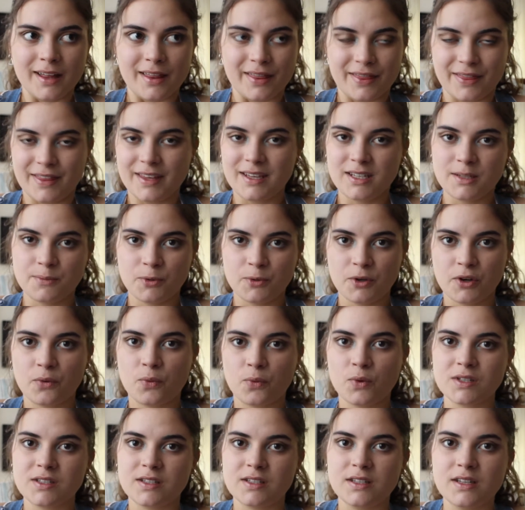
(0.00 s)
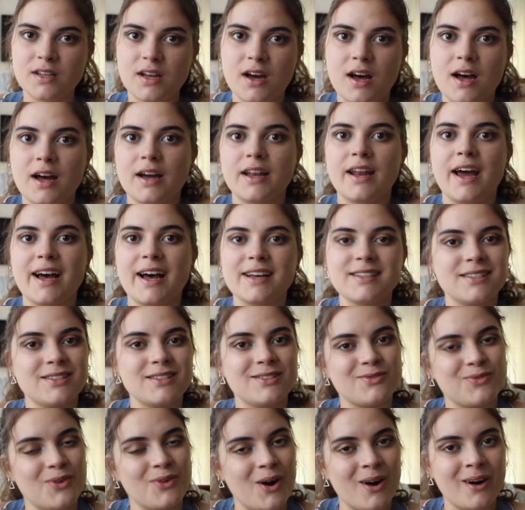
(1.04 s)
this book was not as
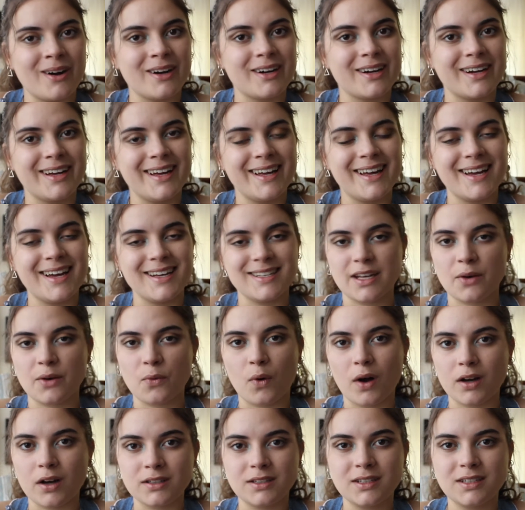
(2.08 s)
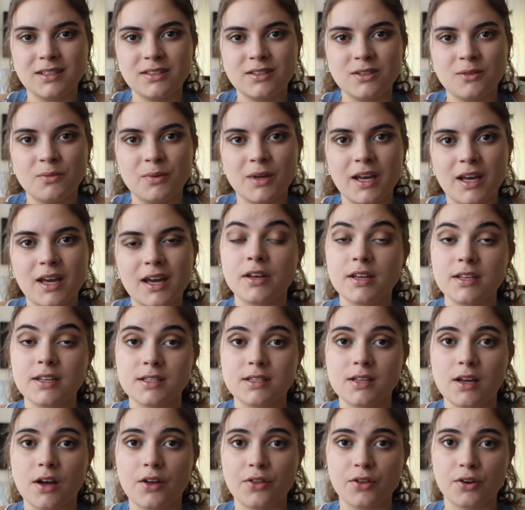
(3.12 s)
strong as I wanted it to be.
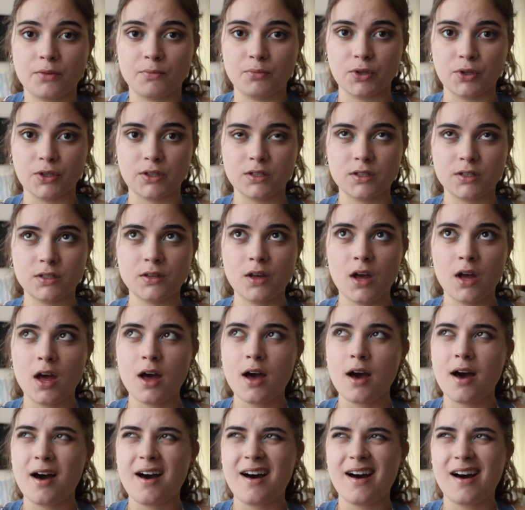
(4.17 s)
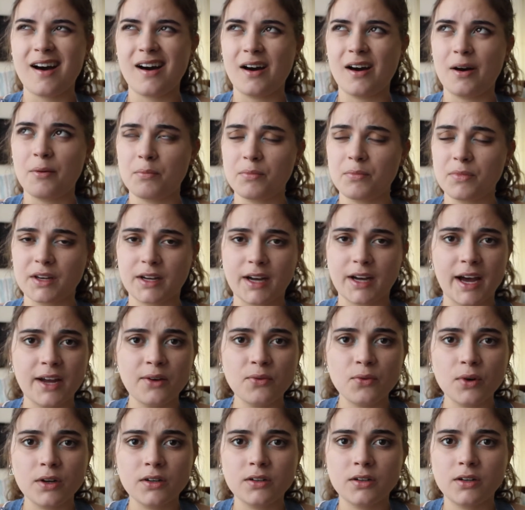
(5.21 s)
His other books, The
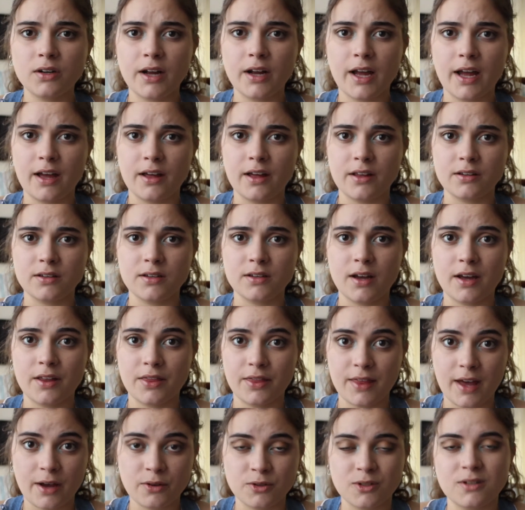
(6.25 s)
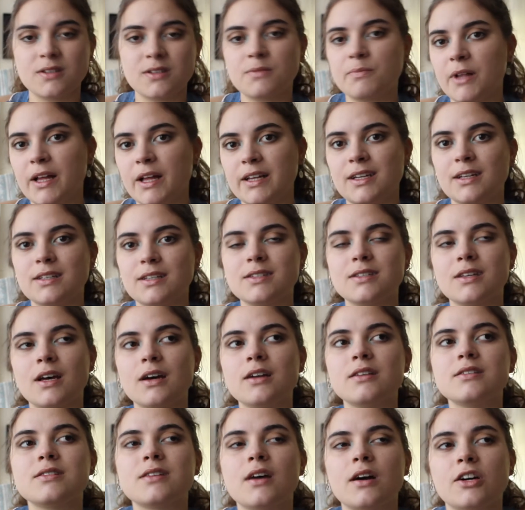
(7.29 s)
Kite Runner and A Thousand Splendid
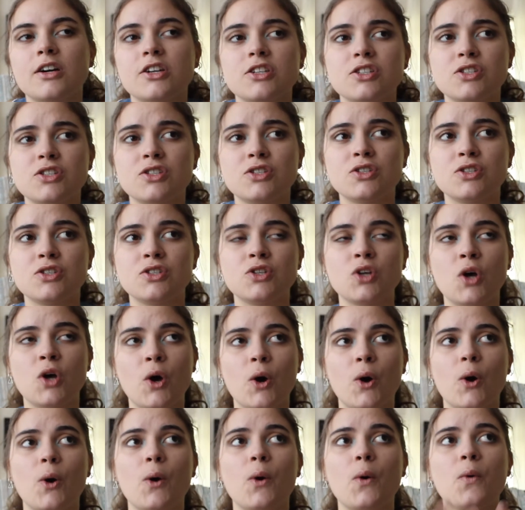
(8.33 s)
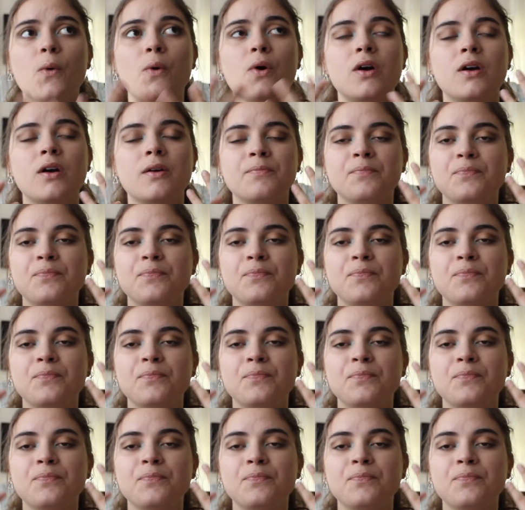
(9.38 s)
Suns, are so